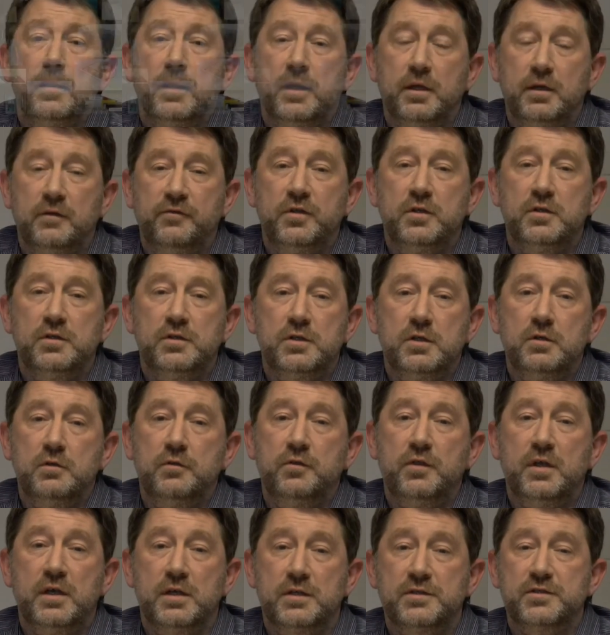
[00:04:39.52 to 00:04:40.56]
And if you do
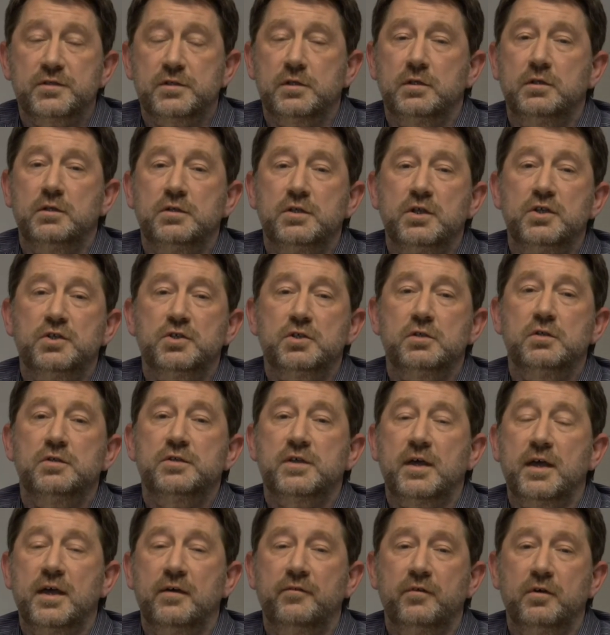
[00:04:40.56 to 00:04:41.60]
this, in addition to
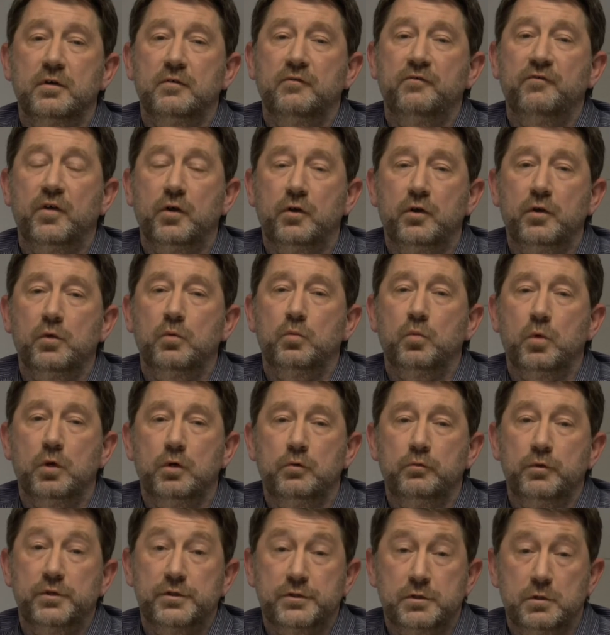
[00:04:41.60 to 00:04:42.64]
having a very
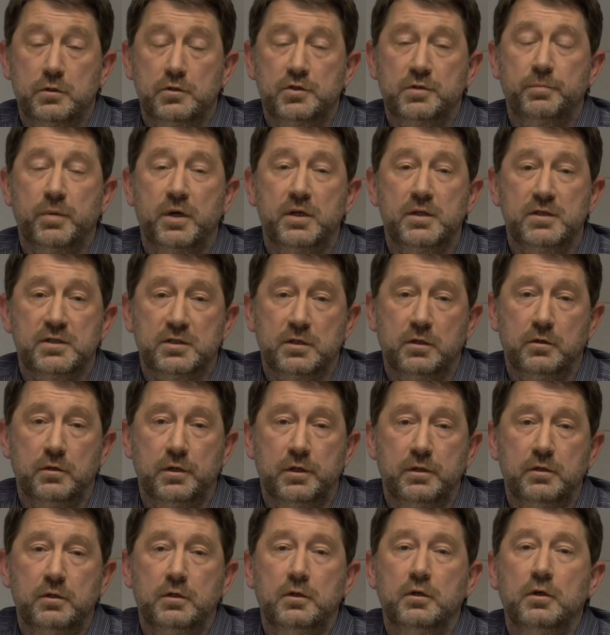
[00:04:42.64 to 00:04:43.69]
well-researched
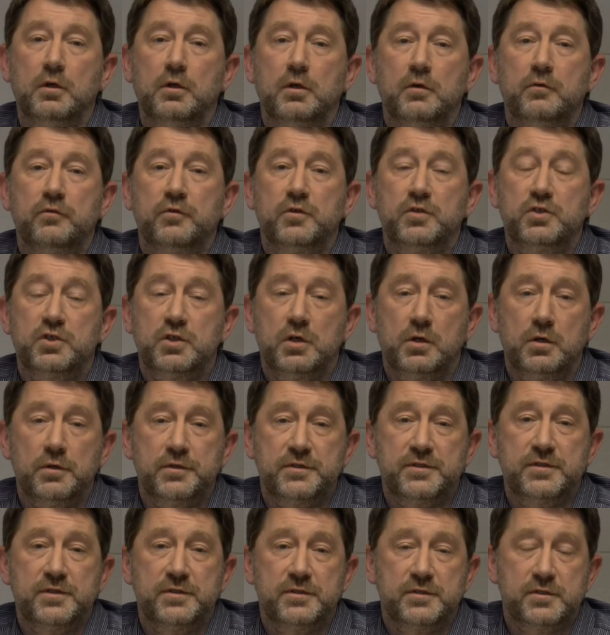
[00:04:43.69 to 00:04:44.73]
baseline, the
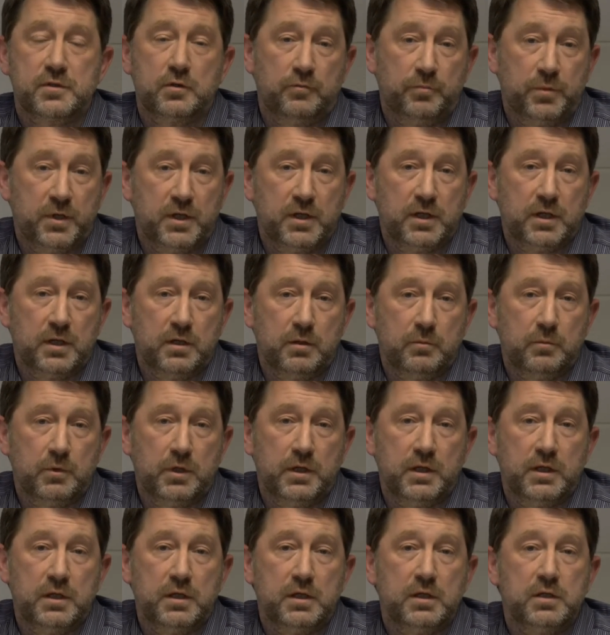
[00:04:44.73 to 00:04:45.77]
chances of picking up
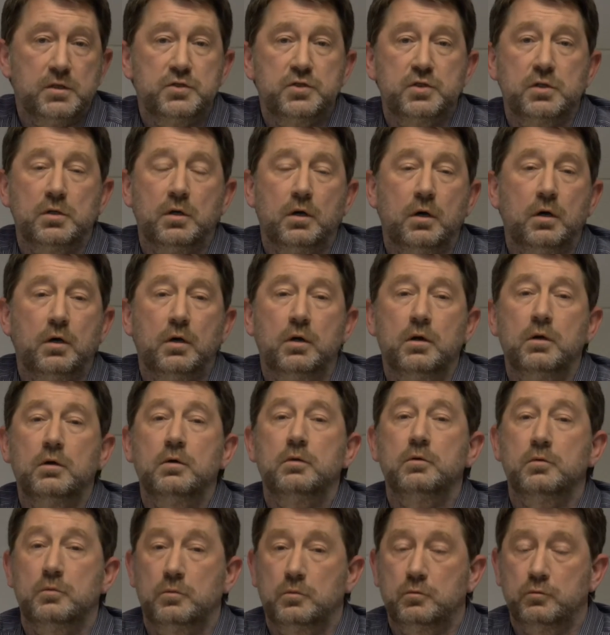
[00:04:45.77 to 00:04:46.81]
leakage are
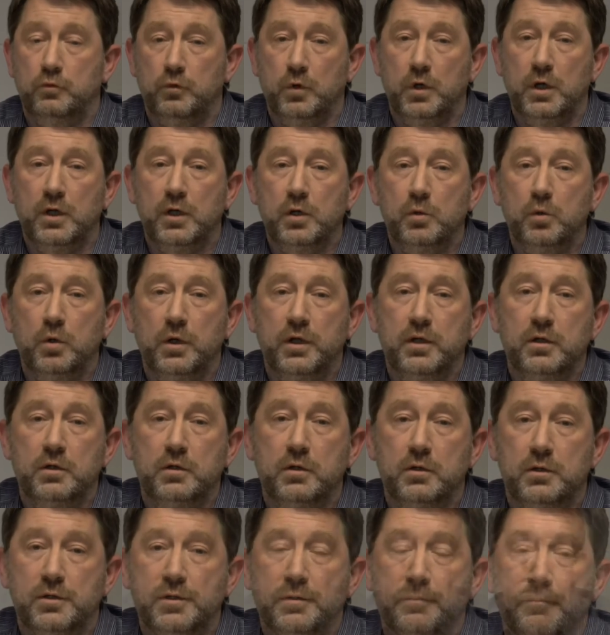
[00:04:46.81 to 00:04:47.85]
really quite
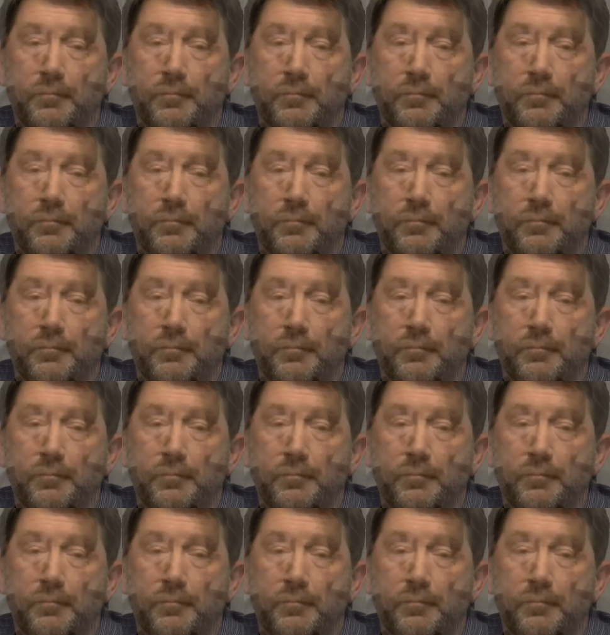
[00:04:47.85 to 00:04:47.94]
good.